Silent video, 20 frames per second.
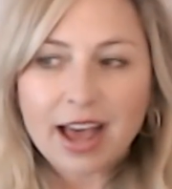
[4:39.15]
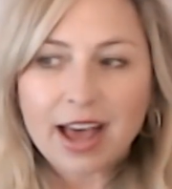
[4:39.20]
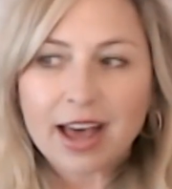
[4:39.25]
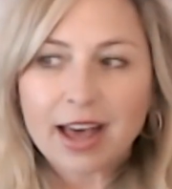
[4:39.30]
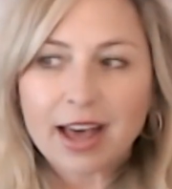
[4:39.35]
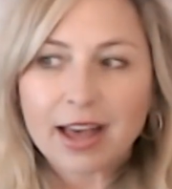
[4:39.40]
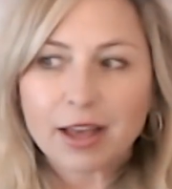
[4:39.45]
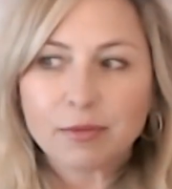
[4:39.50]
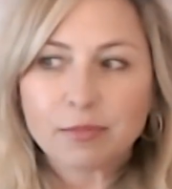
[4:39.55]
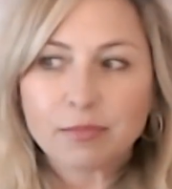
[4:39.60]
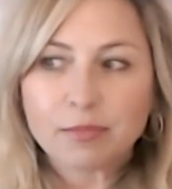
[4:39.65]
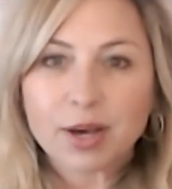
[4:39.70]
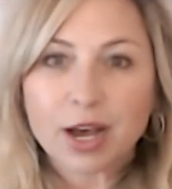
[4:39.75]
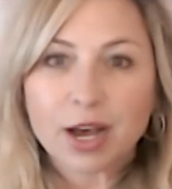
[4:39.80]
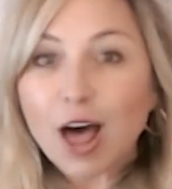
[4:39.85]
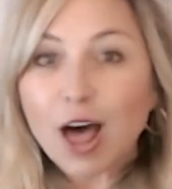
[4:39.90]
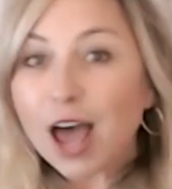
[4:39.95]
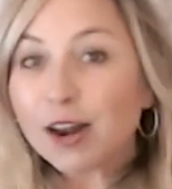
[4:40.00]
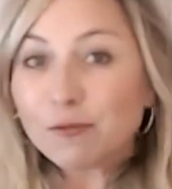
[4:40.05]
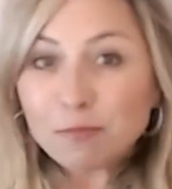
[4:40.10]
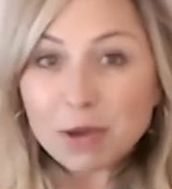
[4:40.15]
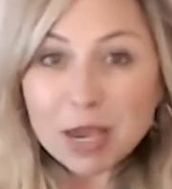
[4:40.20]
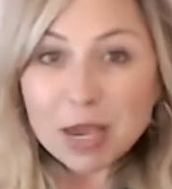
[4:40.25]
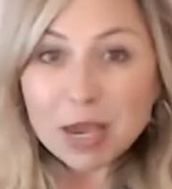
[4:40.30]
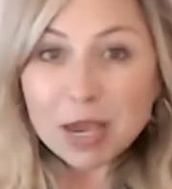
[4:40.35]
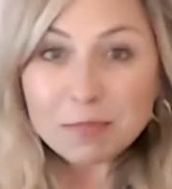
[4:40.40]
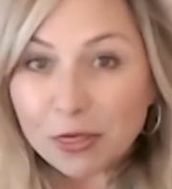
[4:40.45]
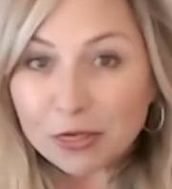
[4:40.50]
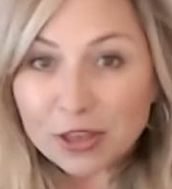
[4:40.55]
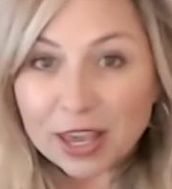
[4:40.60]
A lot of
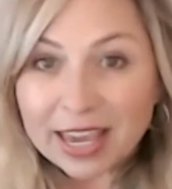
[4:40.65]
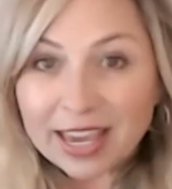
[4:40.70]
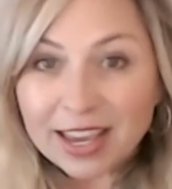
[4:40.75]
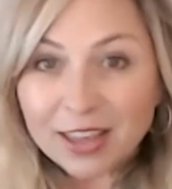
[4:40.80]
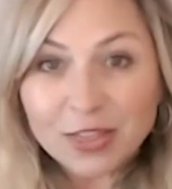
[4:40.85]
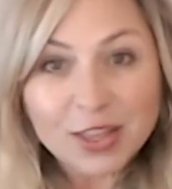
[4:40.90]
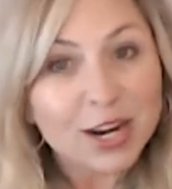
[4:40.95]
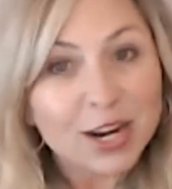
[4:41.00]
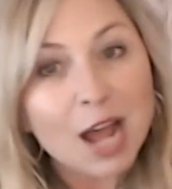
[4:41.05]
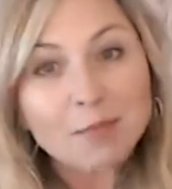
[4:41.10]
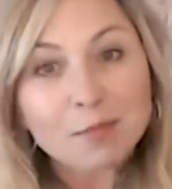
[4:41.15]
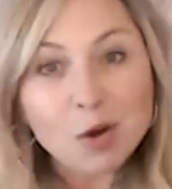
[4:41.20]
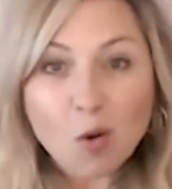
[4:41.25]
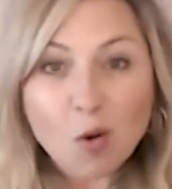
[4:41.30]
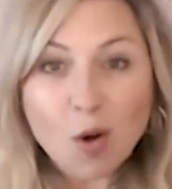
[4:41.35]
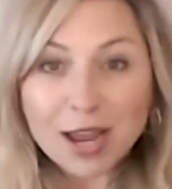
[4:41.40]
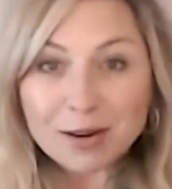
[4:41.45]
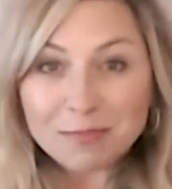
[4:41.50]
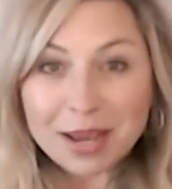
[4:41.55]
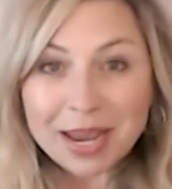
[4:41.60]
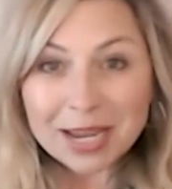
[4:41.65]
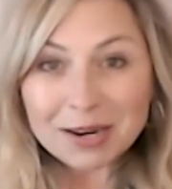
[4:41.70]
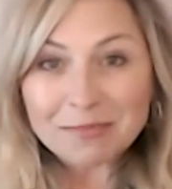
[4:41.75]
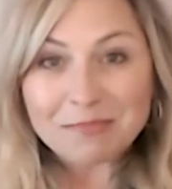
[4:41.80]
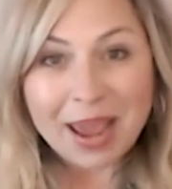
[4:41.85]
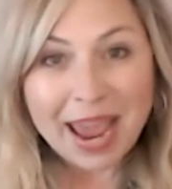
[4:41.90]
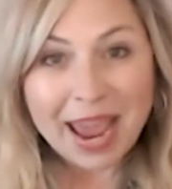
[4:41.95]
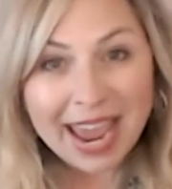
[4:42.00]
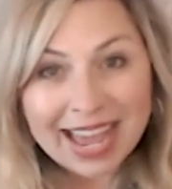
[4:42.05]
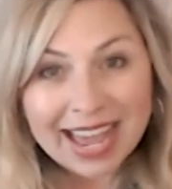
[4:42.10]
people think that I'm a
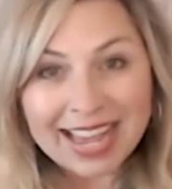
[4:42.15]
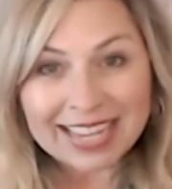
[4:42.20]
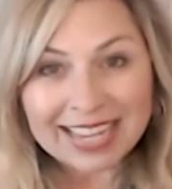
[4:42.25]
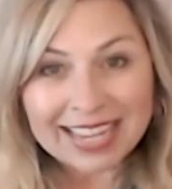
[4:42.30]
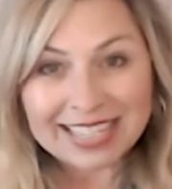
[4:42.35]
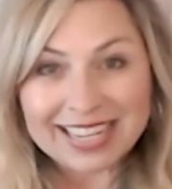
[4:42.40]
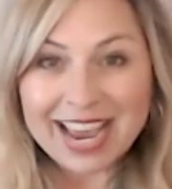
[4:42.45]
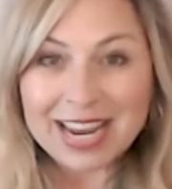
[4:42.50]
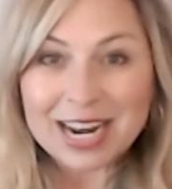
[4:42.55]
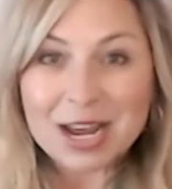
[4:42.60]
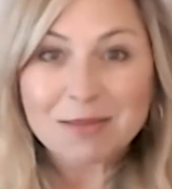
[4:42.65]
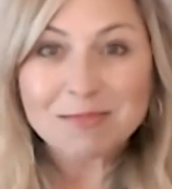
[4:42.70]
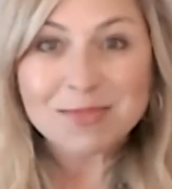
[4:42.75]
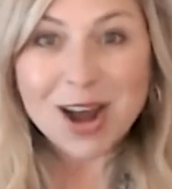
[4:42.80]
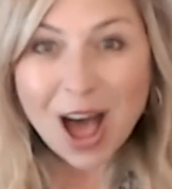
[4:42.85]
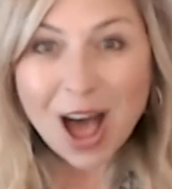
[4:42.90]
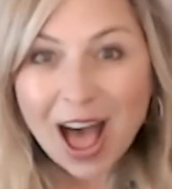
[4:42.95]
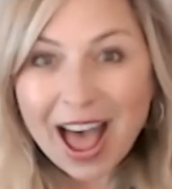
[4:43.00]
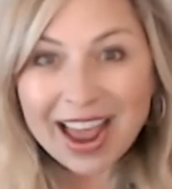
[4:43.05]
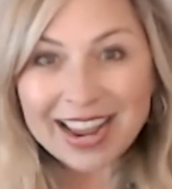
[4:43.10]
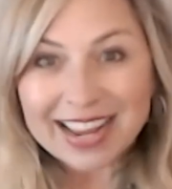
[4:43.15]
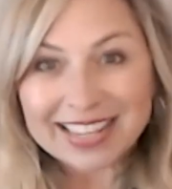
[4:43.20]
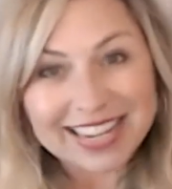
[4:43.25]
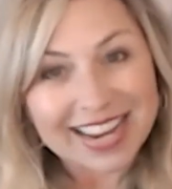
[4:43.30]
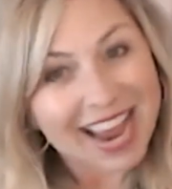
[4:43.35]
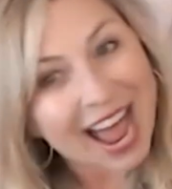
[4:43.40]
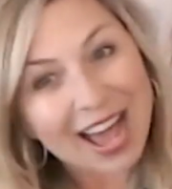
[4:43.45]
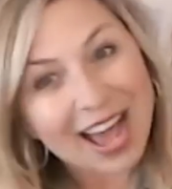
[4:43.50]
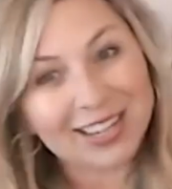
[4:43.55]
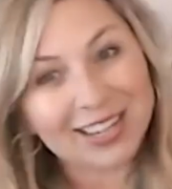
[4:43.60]
one-man band, and I'm not
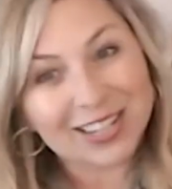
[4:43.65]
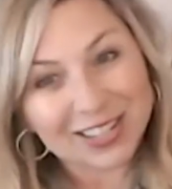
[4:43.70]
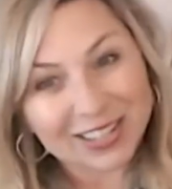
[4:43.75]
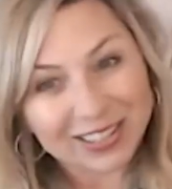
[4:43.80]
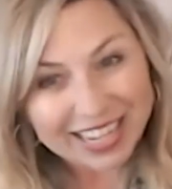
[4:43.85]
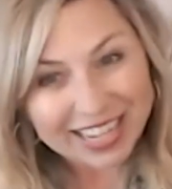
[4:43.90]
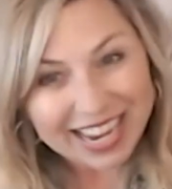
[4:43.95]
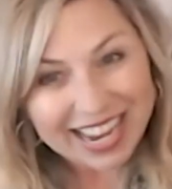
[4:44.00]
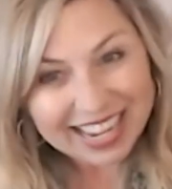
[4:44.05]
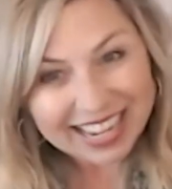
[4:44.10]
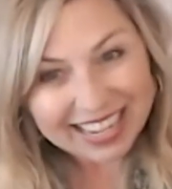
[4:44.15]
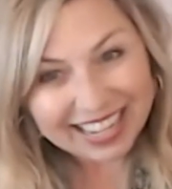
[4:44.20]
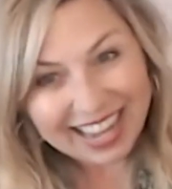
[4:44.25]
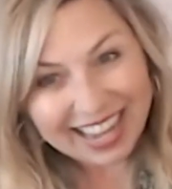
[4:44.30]
actually.